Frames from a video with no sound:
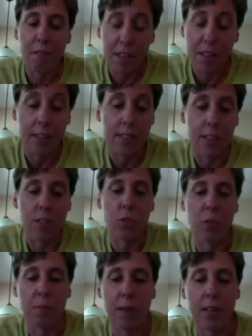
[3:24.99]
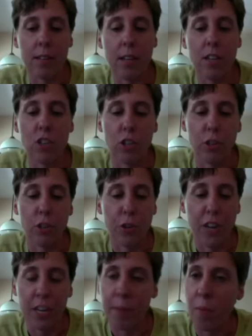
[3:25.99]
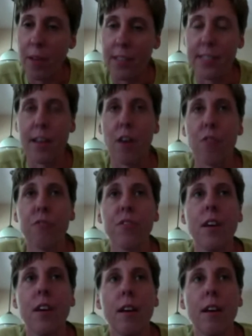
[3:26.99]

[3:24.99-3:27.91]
things that you do with meditation, learning about myself,